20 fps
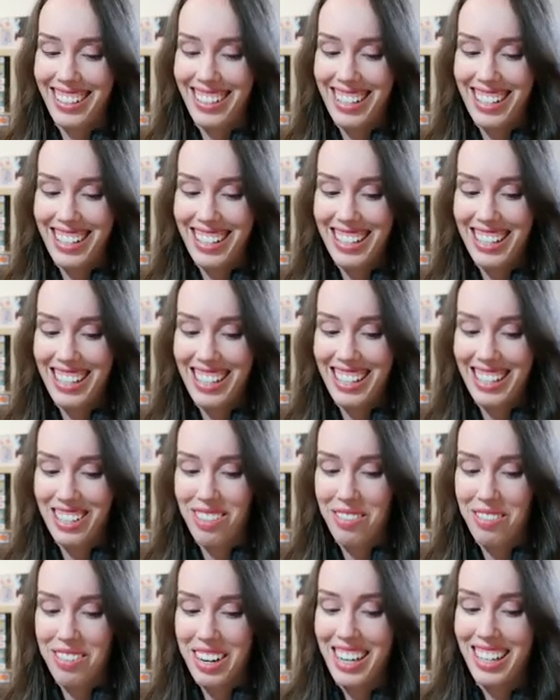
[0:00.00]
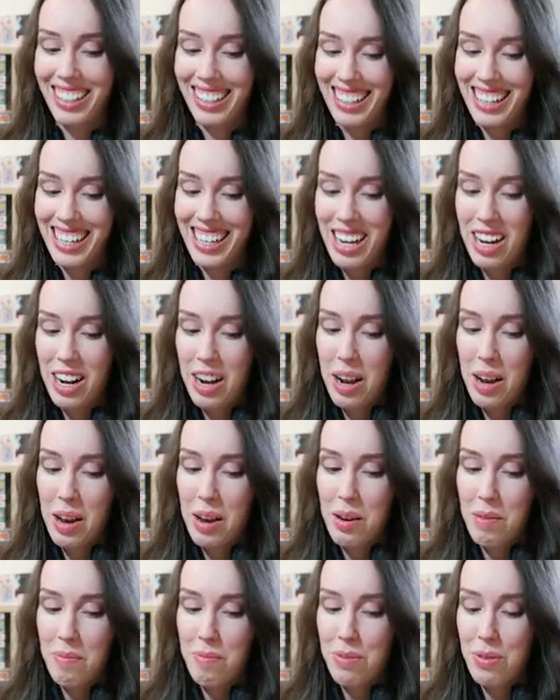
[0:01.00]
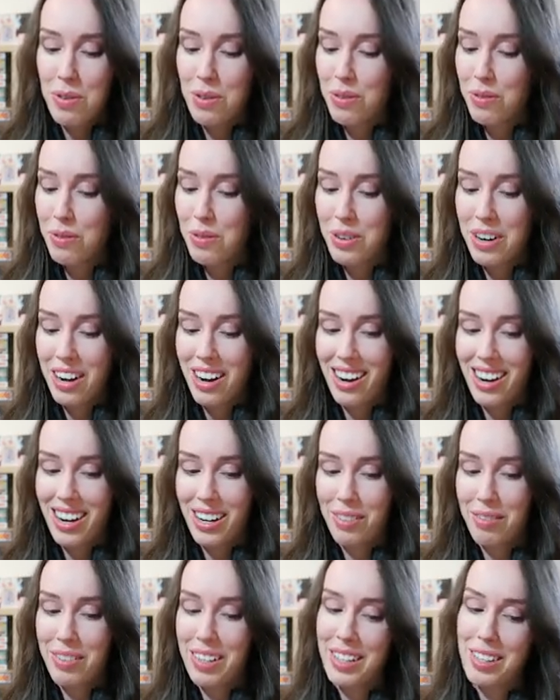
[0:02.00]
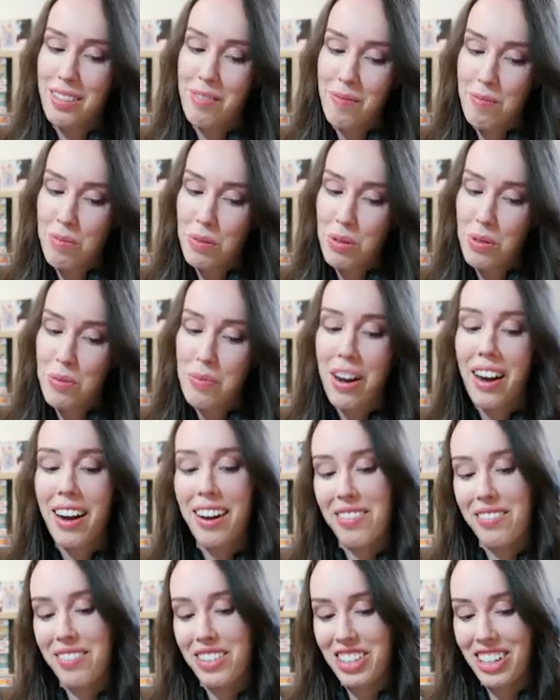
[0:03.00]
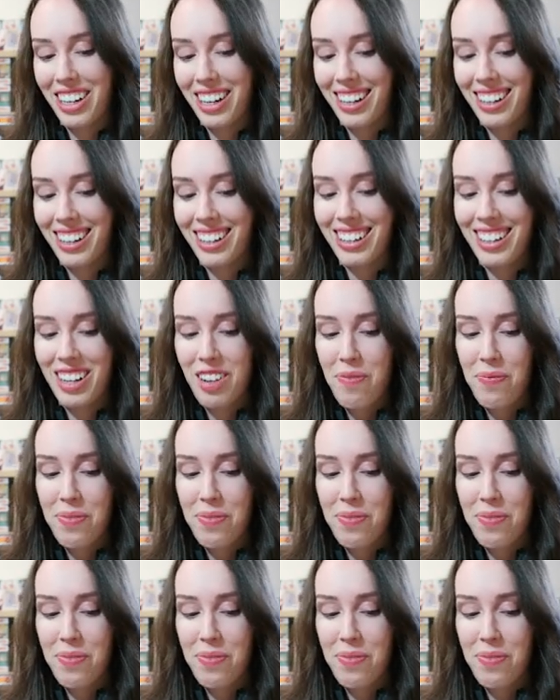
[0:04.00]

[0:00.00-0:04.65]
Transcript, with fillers: This is a really beautiful card with Bulma and Vegeta.